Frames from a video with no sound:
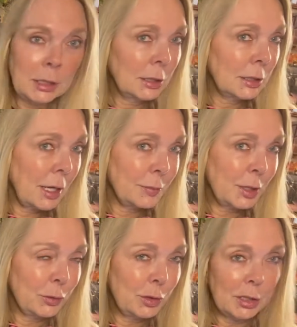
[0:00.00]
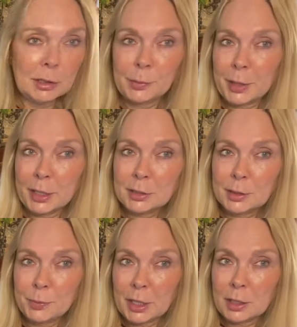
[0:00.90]
Debz is the place to
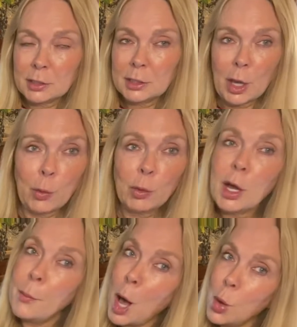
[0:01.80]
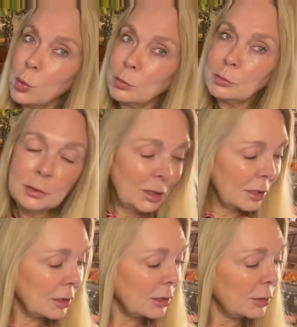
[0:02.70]
be. So, come on.
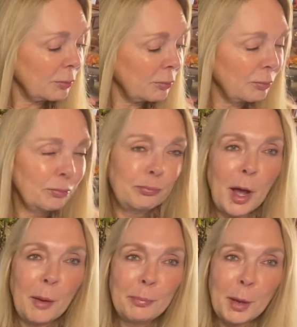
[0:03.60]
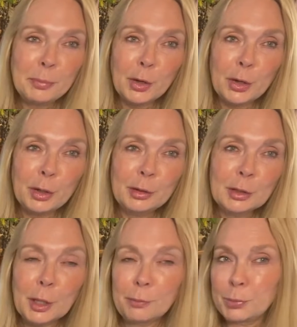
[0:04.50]
Just pump up your
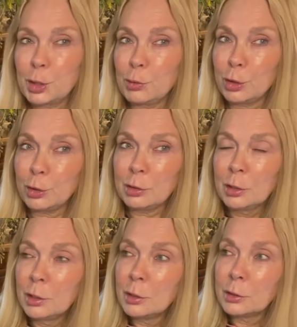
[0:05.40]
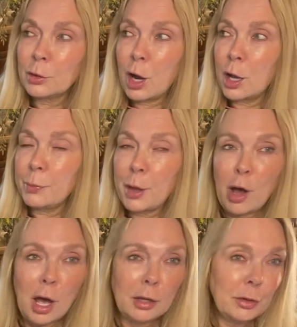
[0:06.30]
computer, your
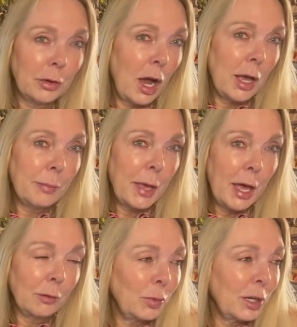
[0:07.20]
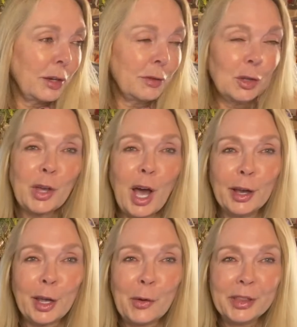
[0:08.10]
iPod, your iPad, whatever you
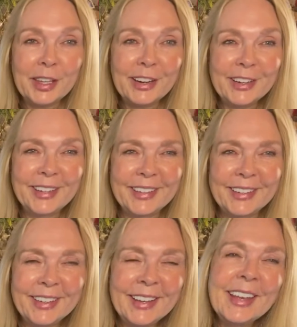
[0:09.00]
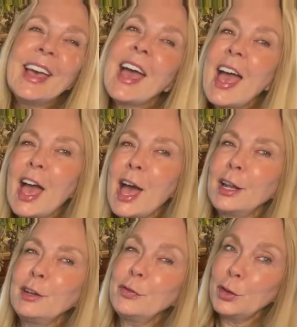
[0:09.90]
got going there.
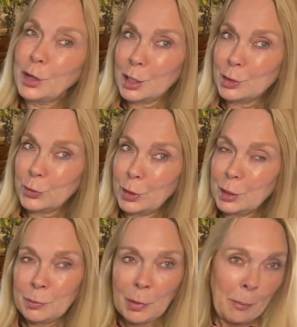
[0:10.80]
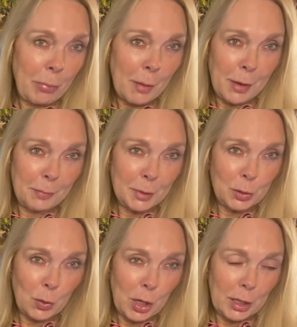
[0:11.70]
And if you're an Android, pump up the
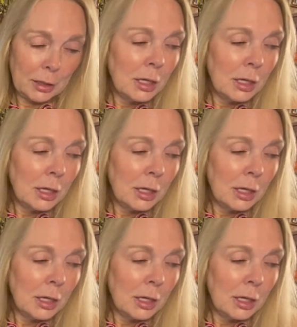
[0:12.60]
Droid.